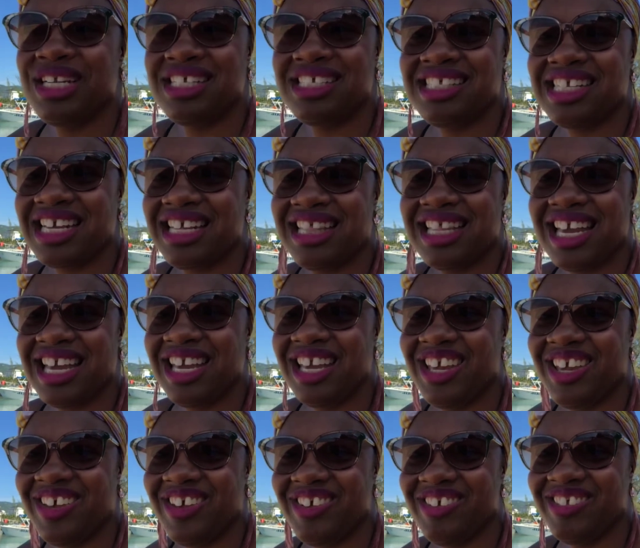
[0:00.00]
way to say
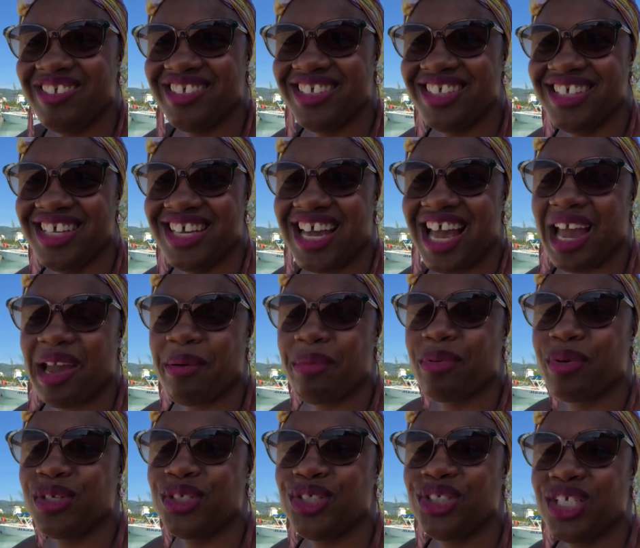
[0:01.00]
thank you. I
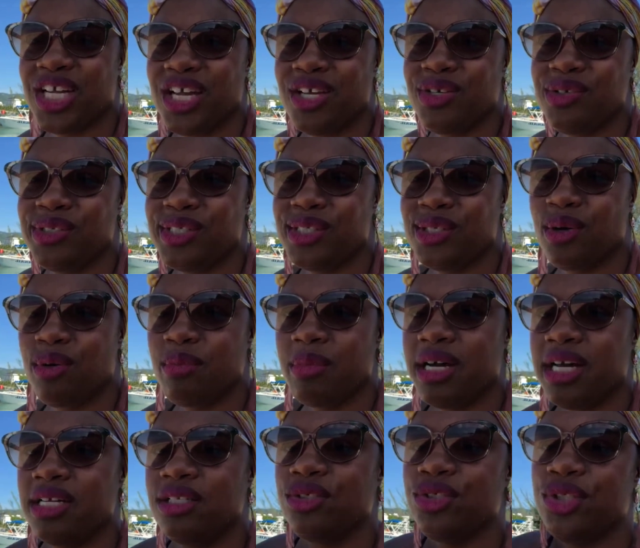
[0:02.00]
appreciate you so
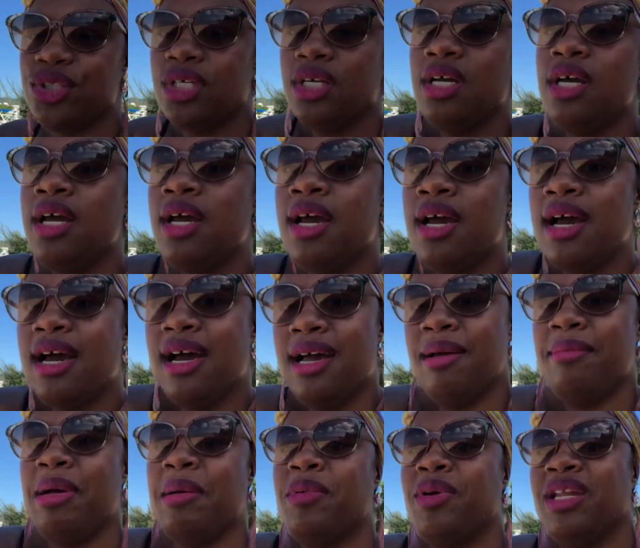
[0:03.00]
much.
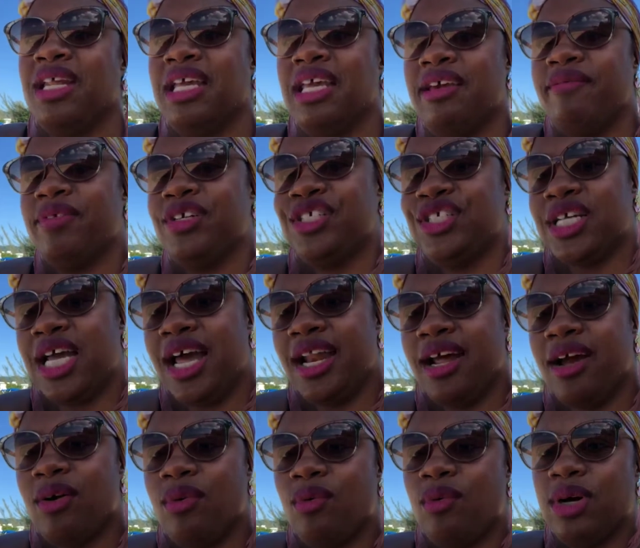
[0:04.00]
I'm going to give a
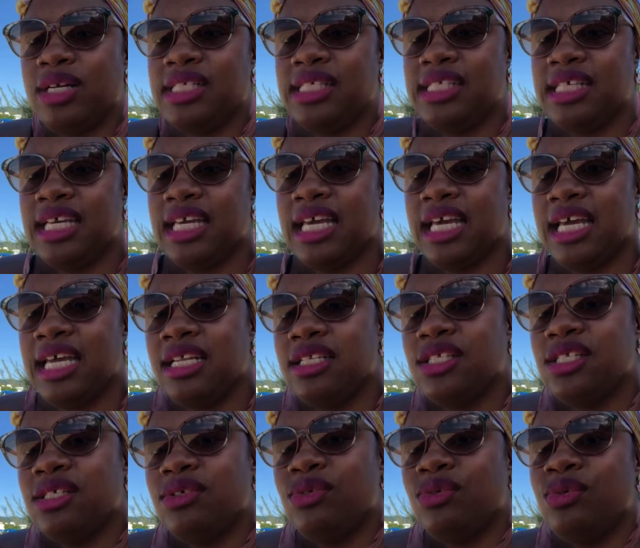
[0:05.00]
shout out once
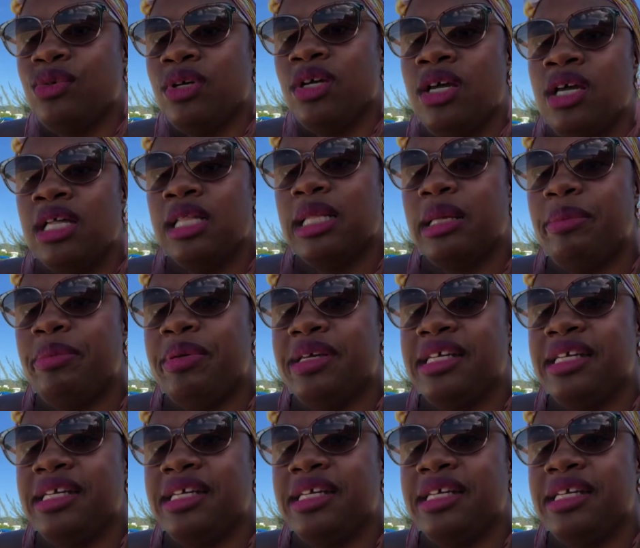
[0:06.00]
again to the